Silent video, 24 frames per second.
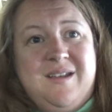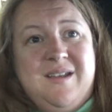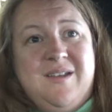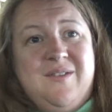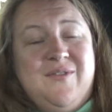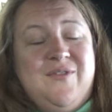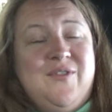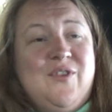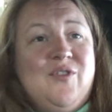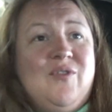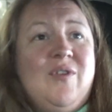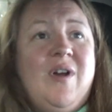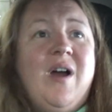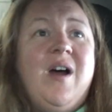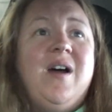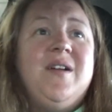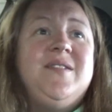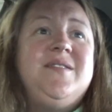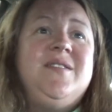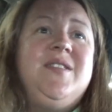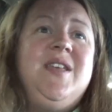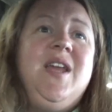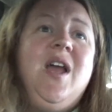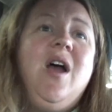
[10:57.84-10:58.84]
for
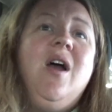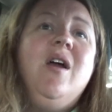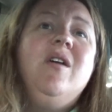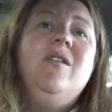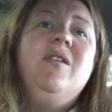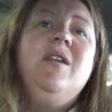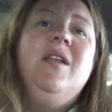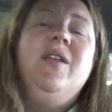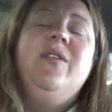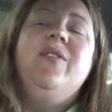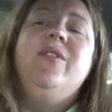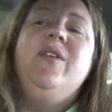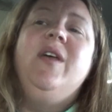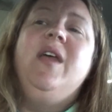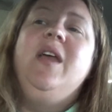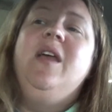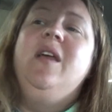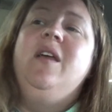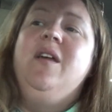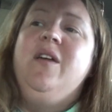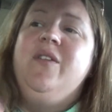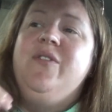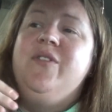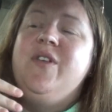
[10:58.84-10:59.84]
us, the only
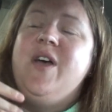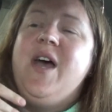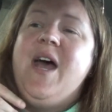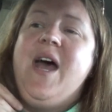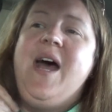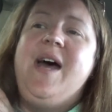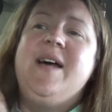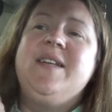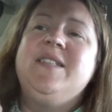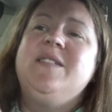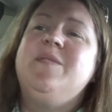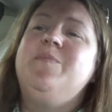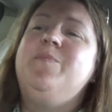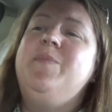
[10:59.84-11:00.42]
thing that has